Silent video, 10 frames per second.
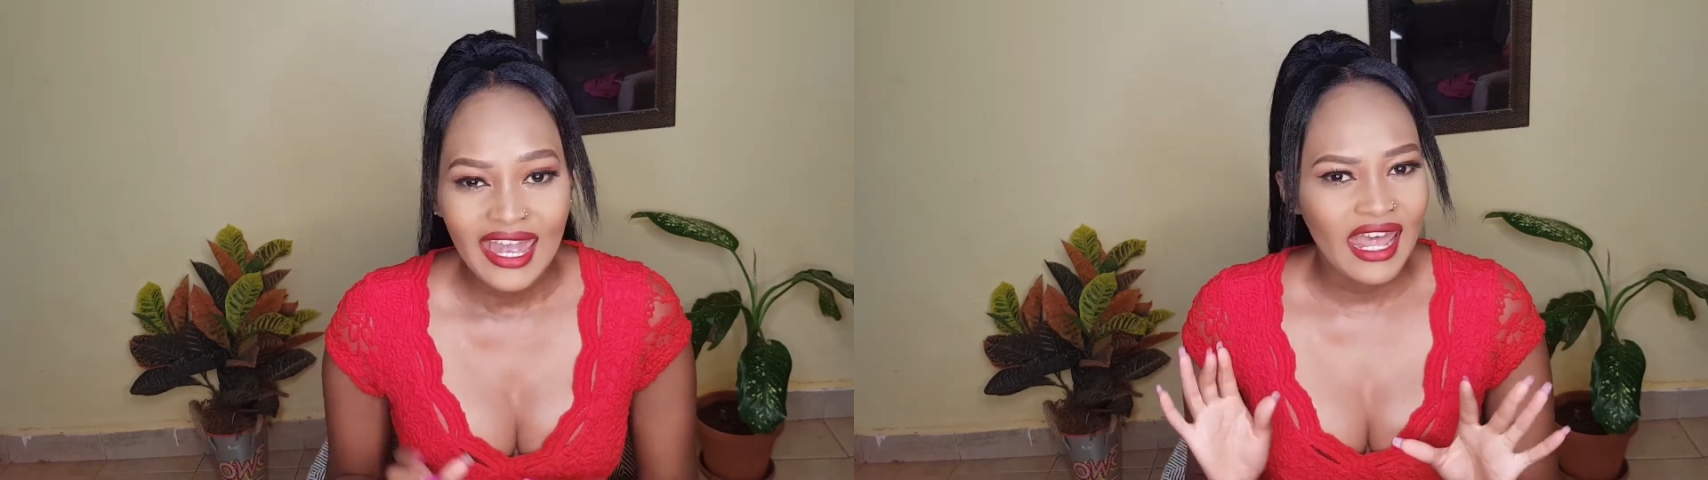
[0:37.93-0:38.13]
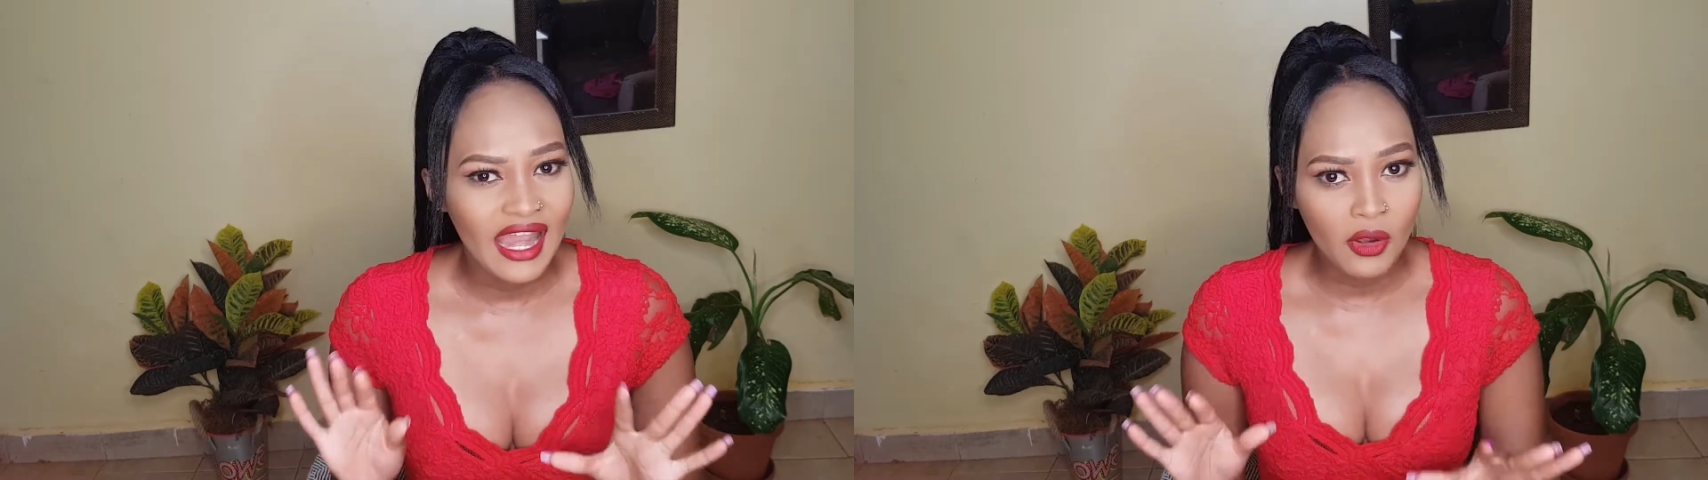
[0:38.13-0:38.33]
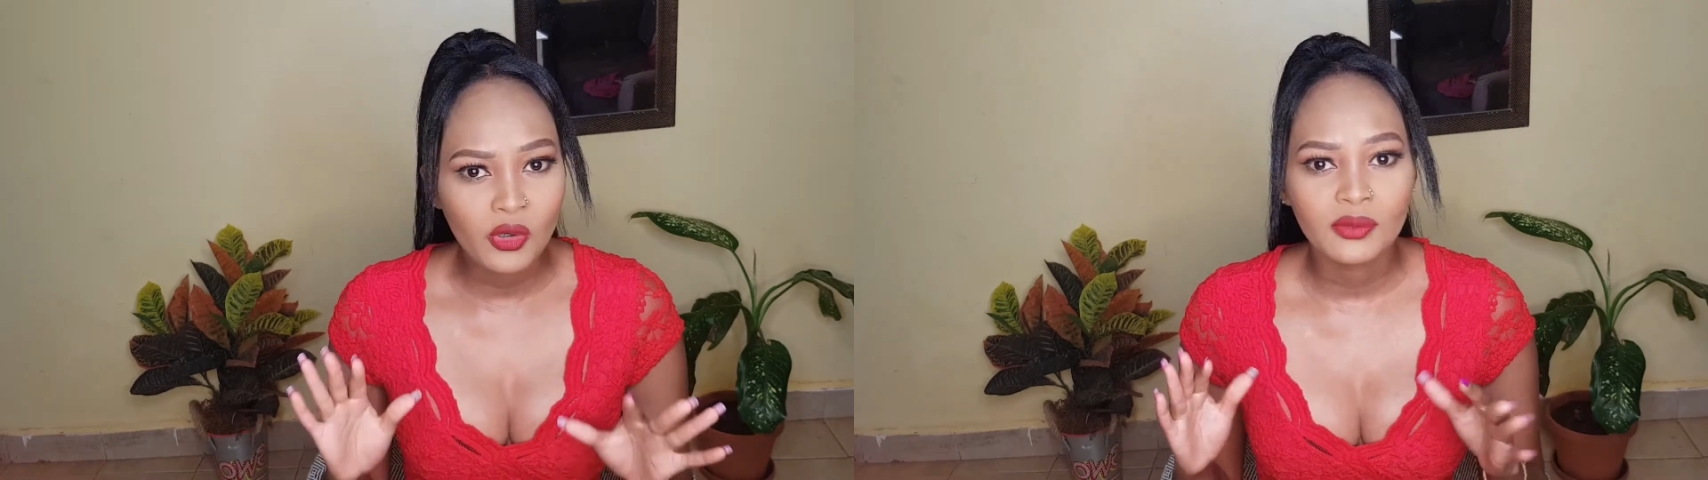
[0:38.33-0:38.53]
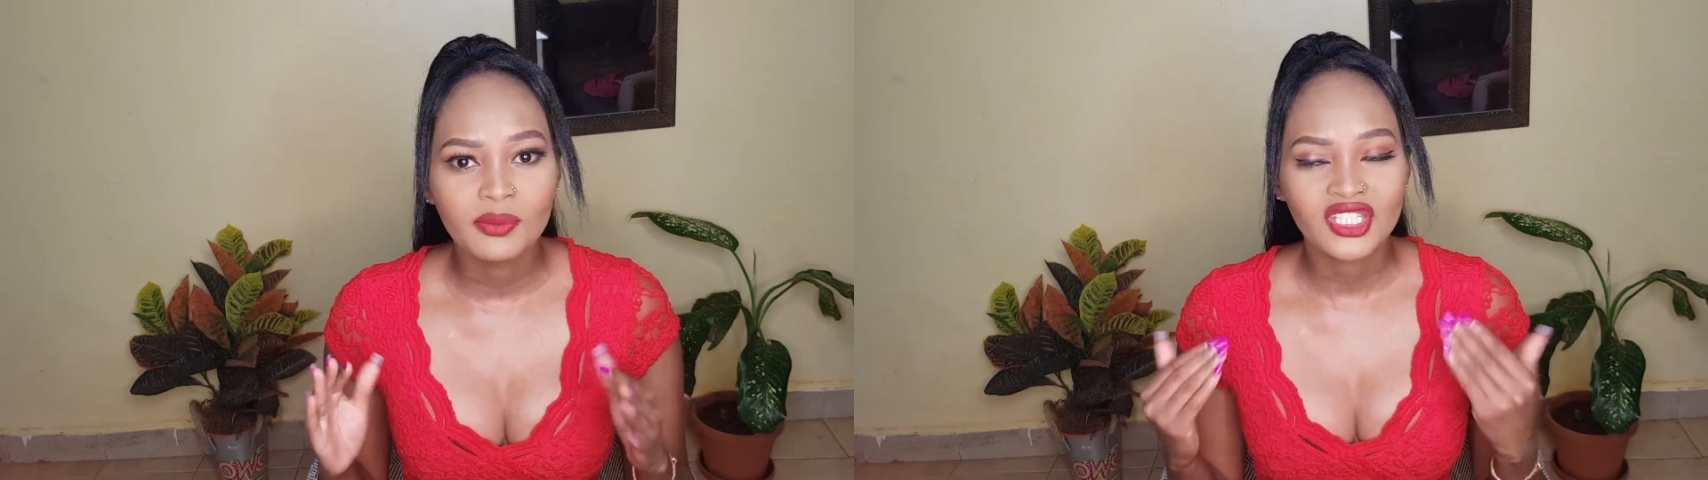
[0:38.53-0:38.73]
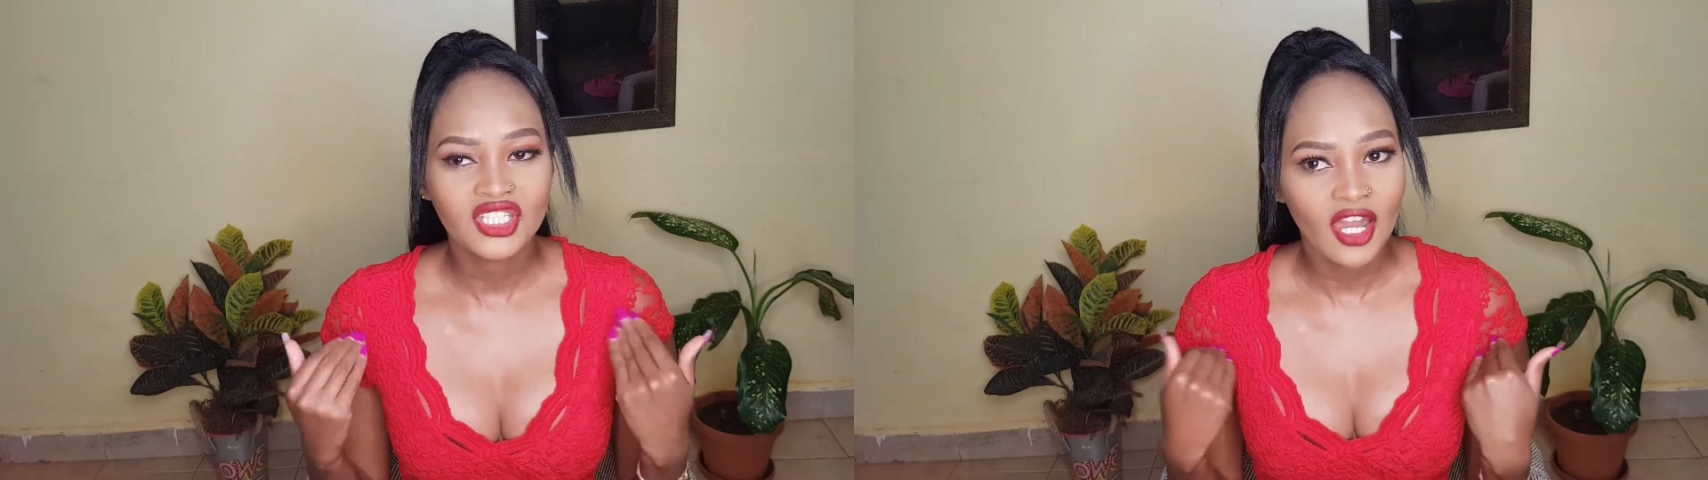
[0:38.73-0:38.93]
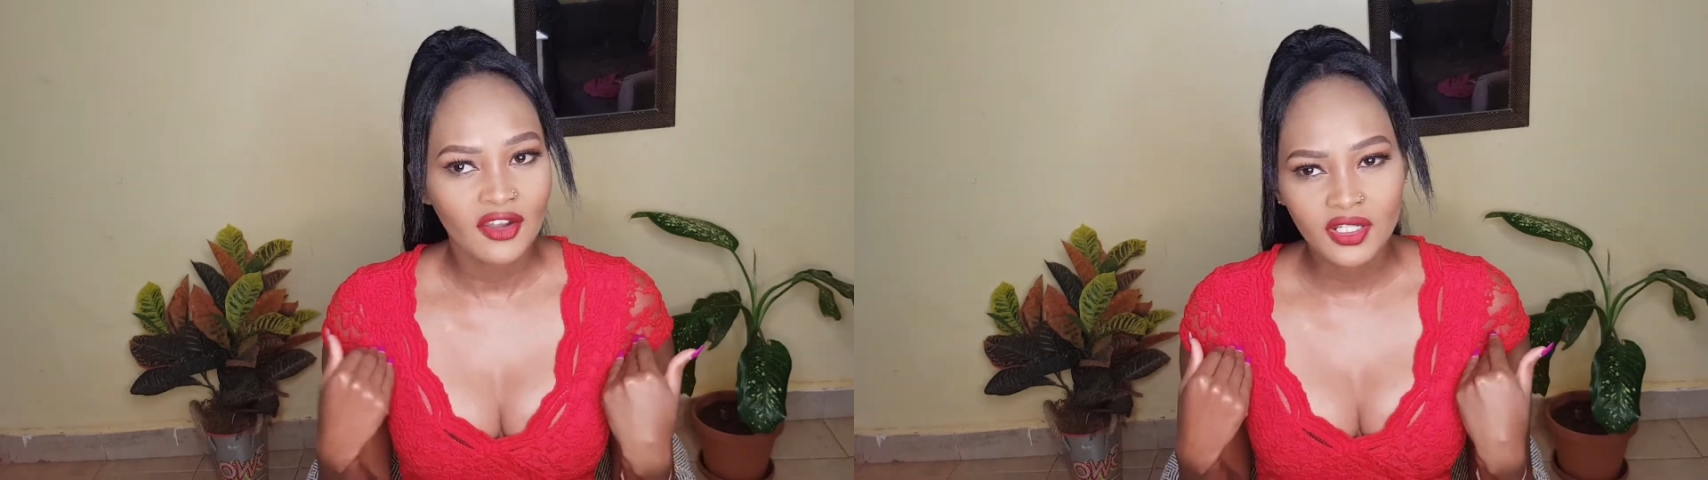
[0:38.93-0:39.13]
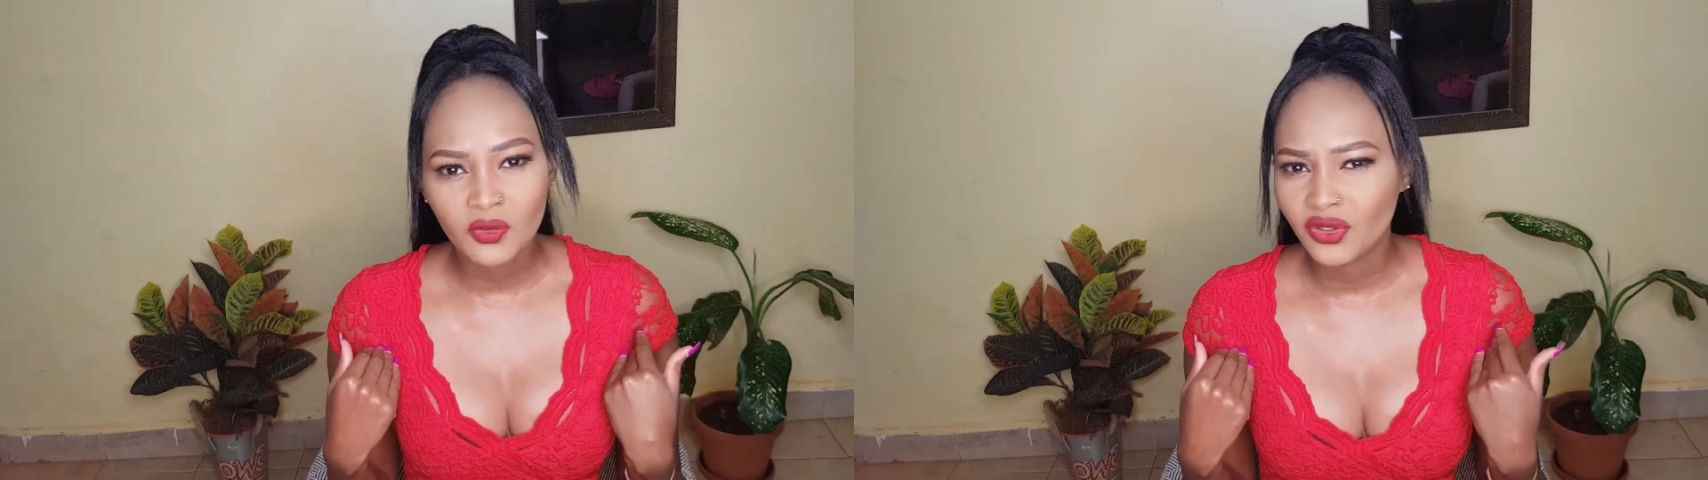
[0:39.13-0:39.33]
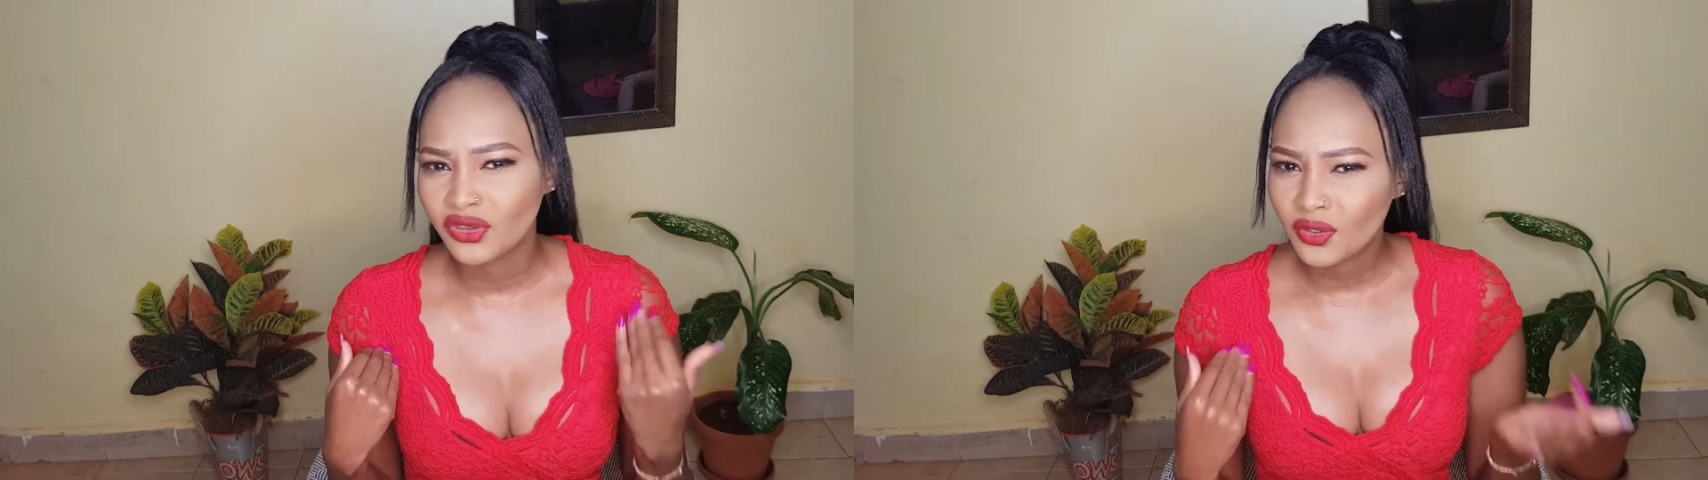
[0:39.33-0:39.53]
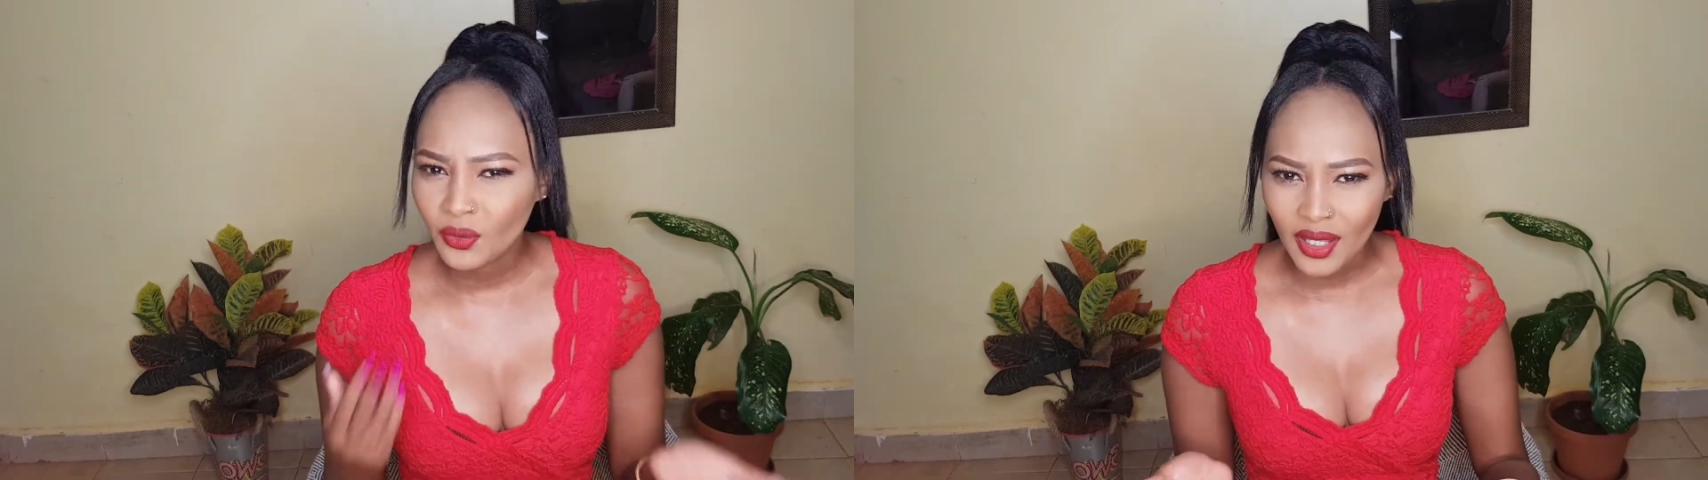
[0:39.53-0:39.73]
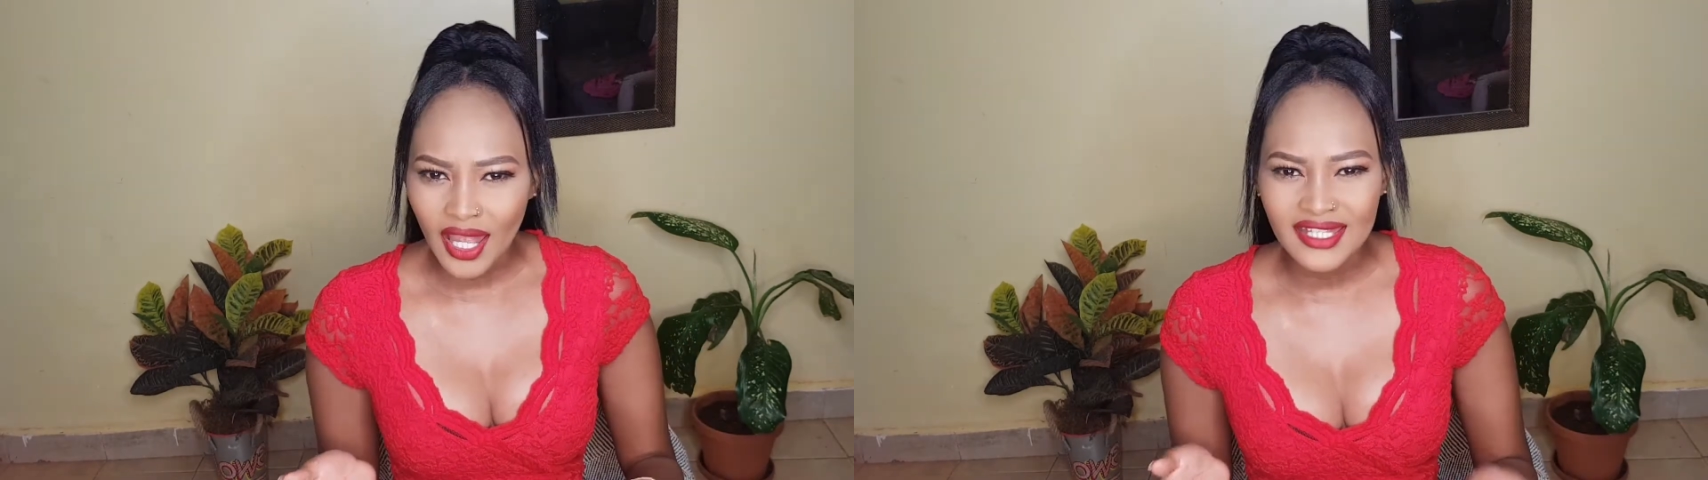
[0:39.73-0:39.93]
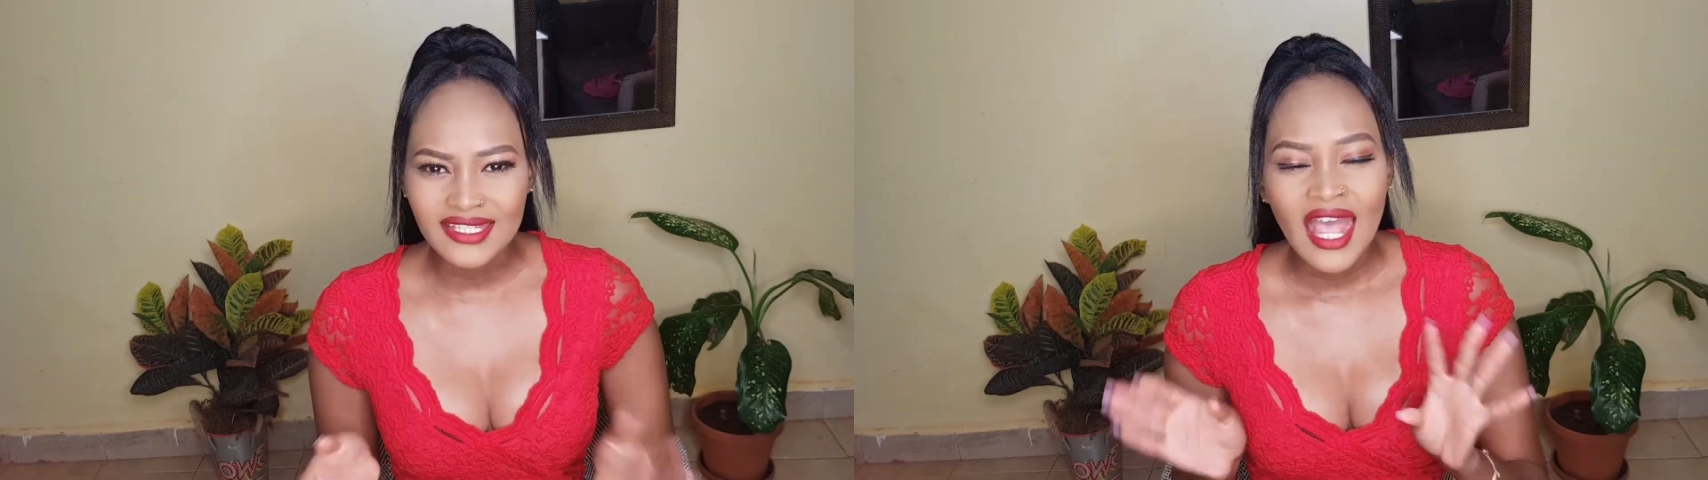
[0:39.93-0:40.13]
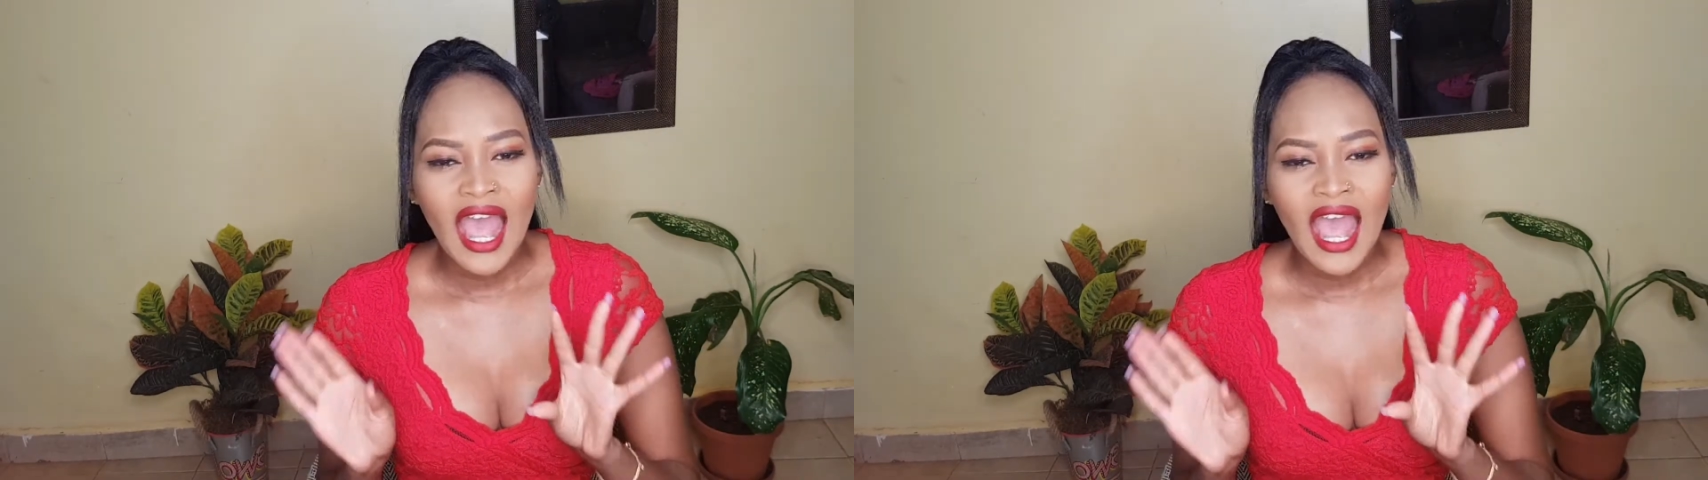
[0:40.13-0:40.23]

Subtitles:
and I will be sharing with you guys